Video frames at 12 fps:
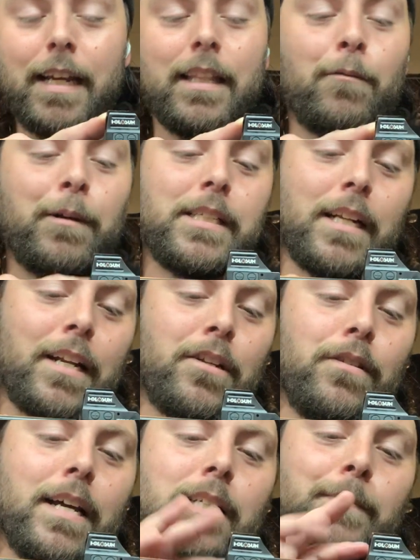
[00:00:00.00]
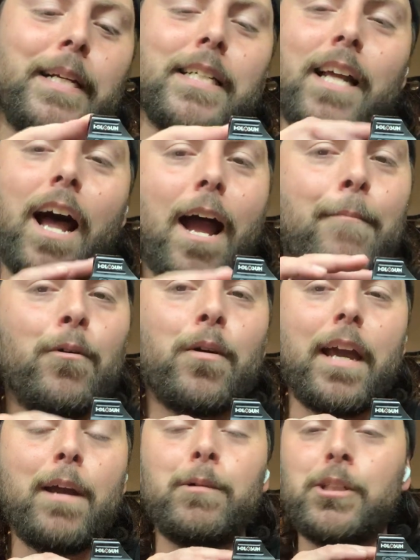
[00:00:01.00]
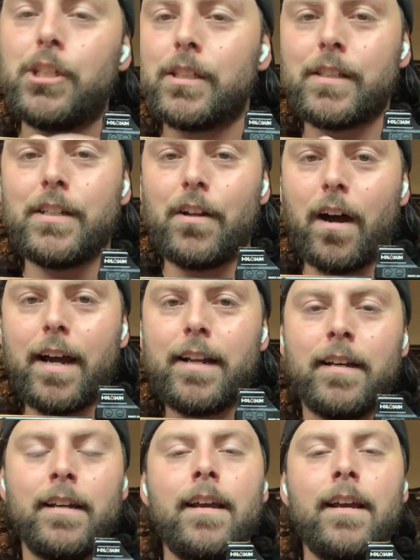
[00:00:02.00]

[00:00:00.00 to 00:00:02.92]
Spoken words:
and the reason I do that is because I'm okay with just the dot.